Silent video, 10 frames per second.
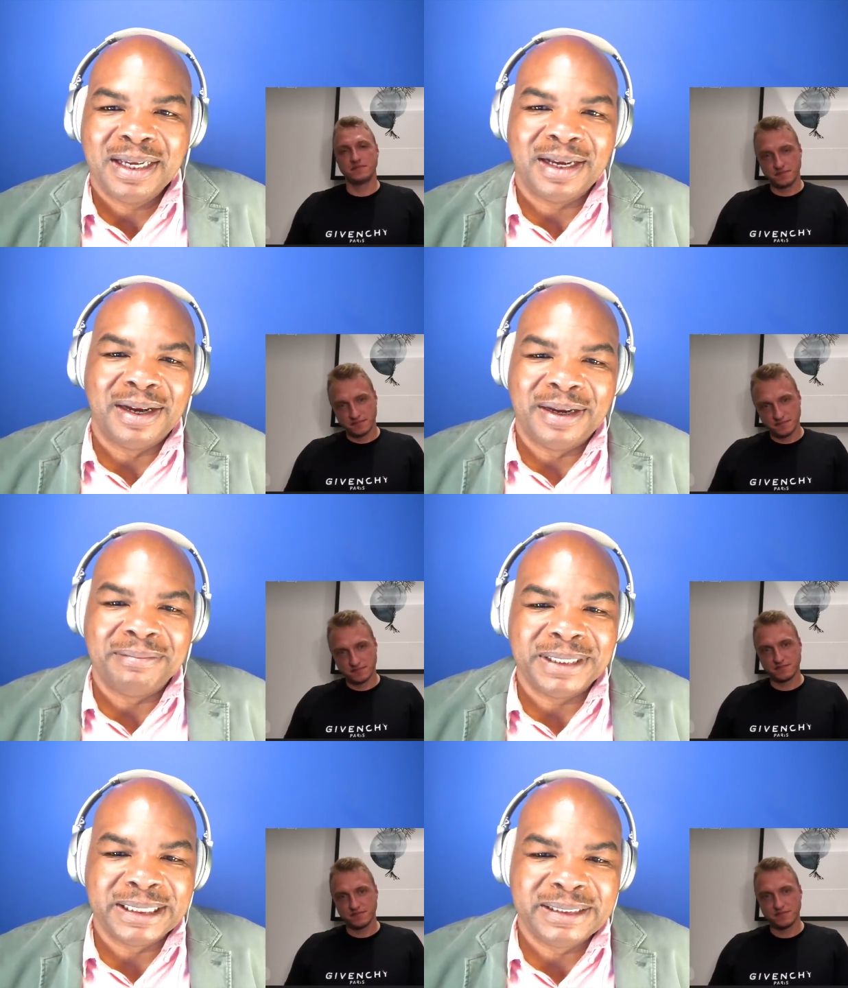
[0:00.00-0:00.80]

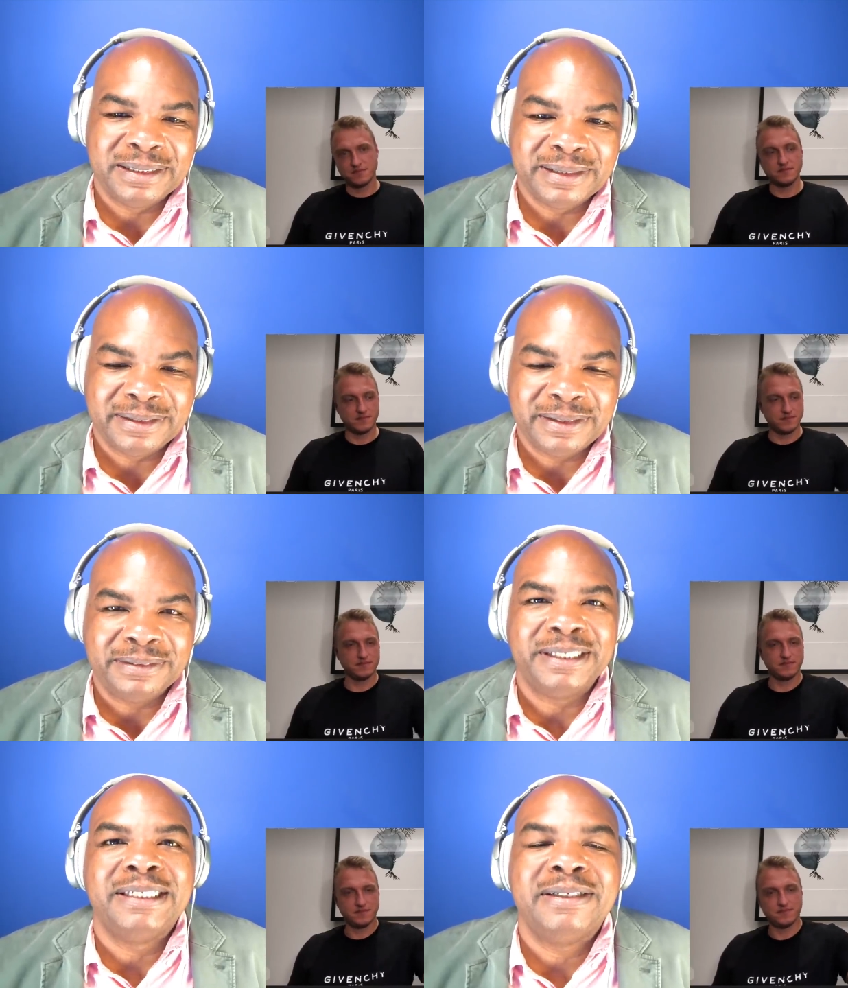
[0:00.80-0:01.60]
Speaker 1: um, into
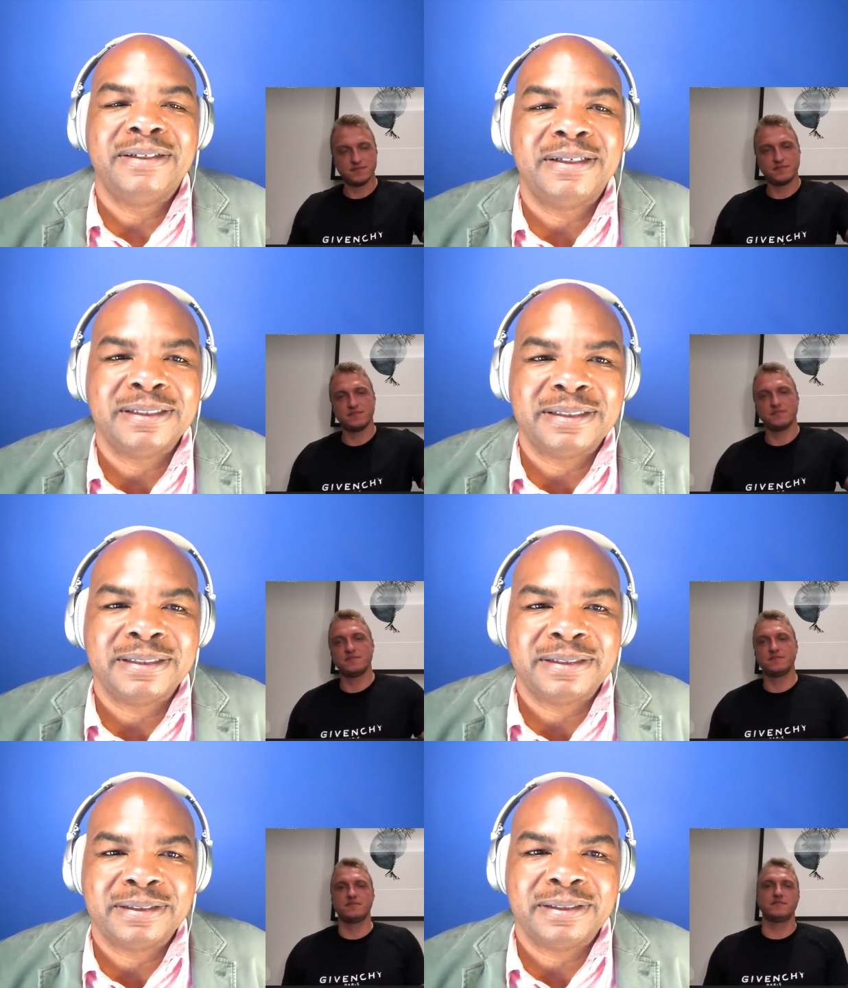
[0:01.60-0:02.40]
into the it's
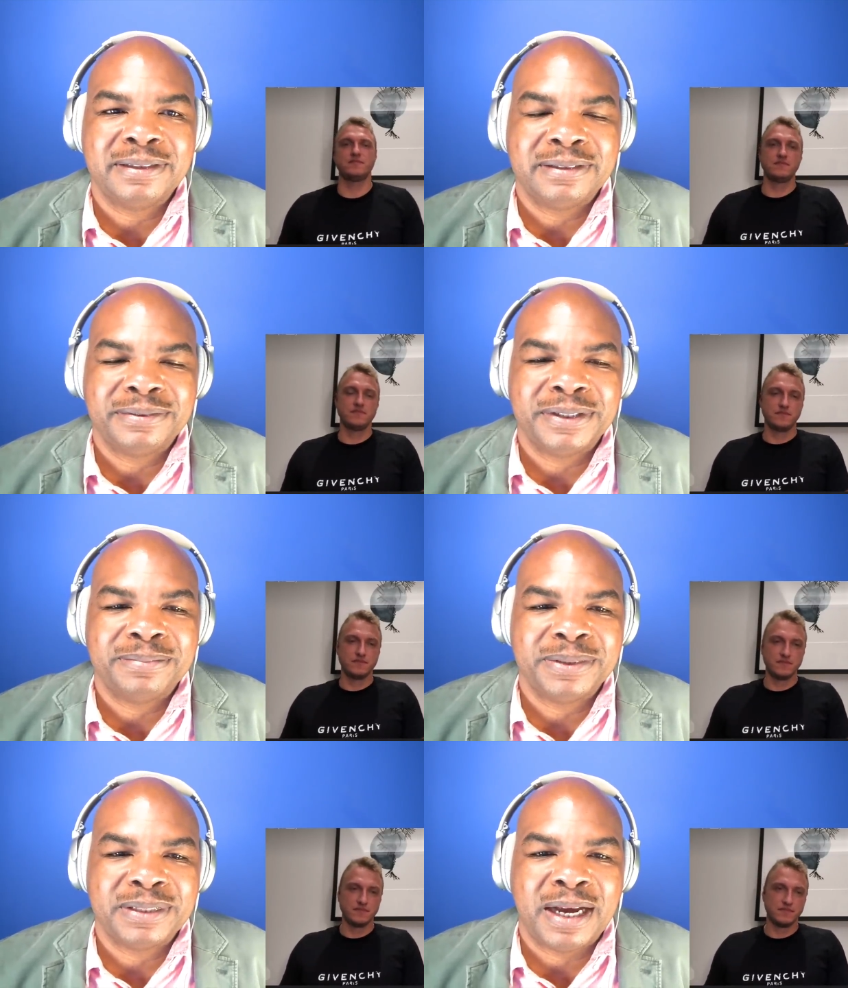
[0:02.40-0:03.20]
just, it's
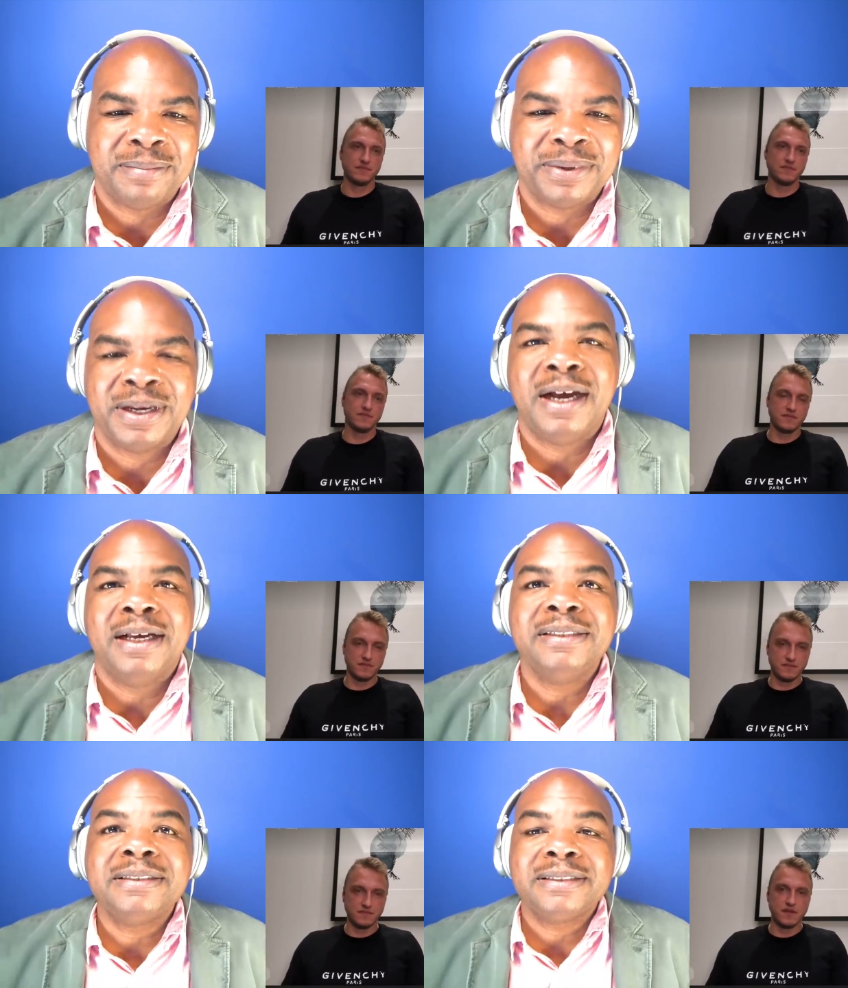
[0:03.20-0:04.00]
Christmas time
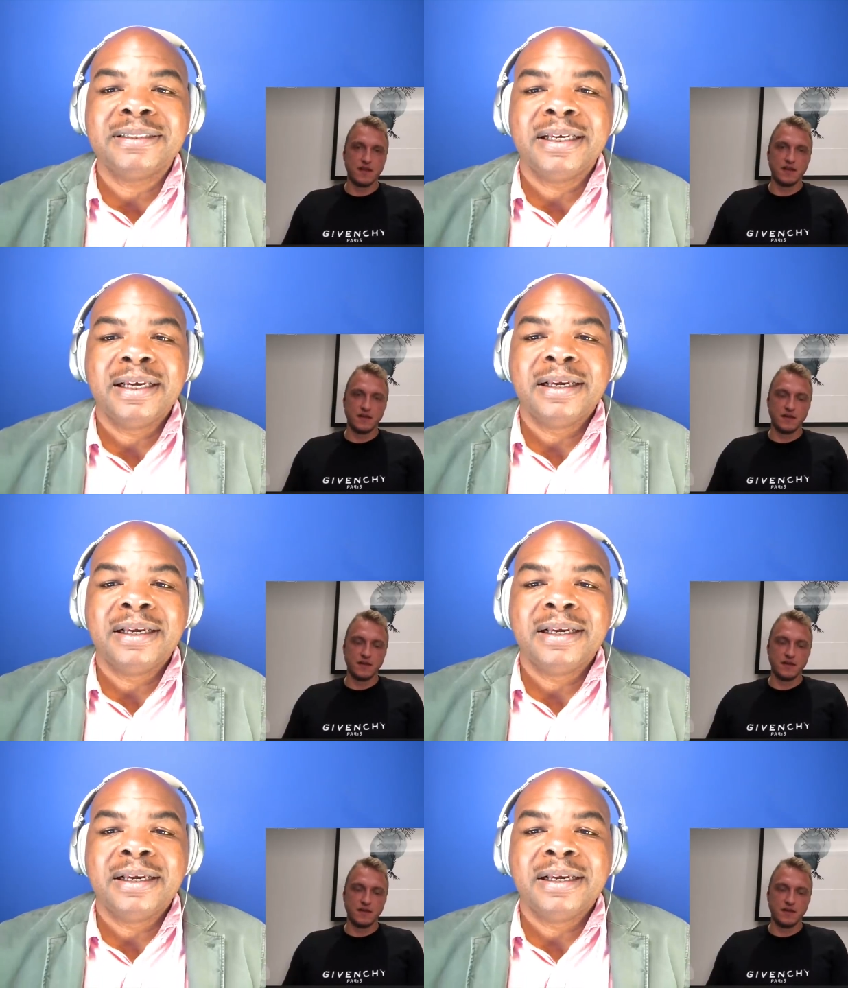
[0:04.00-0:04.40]
because